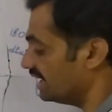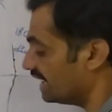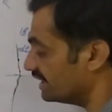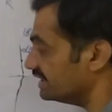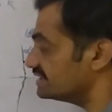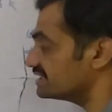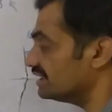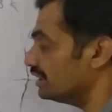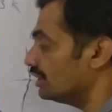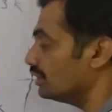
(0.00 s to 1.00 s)
and its
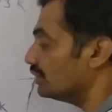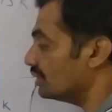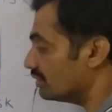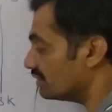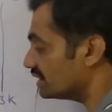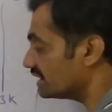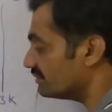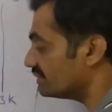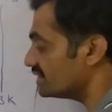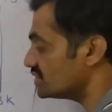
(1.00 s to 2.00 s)
lower
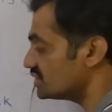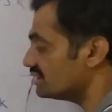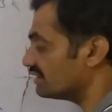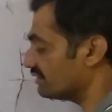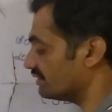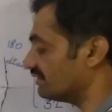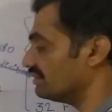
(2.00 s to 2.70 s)
temperature,